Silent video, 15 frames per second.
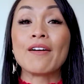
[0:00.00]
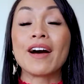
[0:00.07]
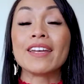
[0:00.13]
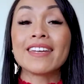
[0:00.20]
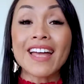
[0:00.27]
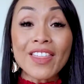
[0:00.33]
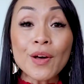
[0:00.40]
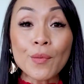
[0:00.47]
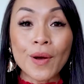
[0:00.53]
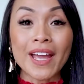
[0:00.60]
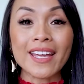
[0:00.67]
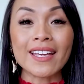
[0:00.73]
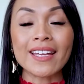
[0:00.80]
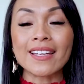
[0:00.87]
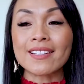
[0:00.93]
another
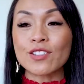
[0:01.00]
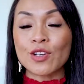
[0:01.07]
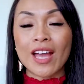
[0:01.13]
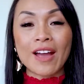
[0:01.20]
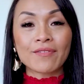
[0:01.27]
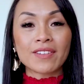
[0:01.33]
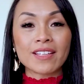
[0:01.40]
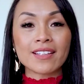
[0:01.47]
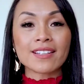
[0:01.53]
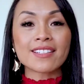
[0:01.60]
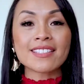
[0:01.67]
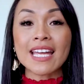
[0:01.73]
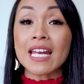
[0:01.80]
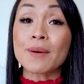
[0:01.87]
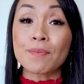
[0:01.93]
way is you have the
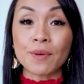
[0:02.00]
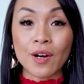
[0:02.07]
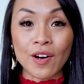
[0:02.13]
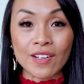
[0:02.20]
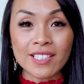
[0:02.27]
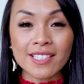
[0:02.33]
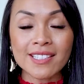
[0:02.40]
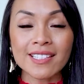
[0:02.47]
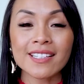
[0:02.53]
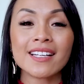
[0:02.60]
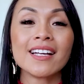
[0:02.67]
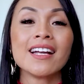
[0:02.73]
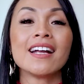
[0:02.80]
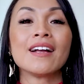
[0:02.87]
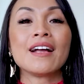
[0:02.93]
setup cost,
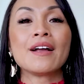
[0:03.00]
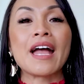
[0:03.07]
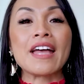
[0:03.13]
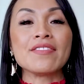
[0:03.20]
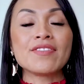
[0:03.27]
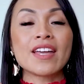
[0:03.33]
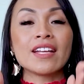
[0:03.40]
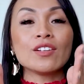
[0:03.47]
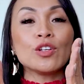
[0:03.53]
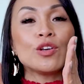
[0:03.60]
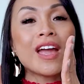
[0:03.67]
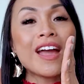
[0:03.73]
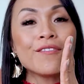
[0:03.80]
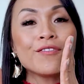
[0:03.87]
and then you have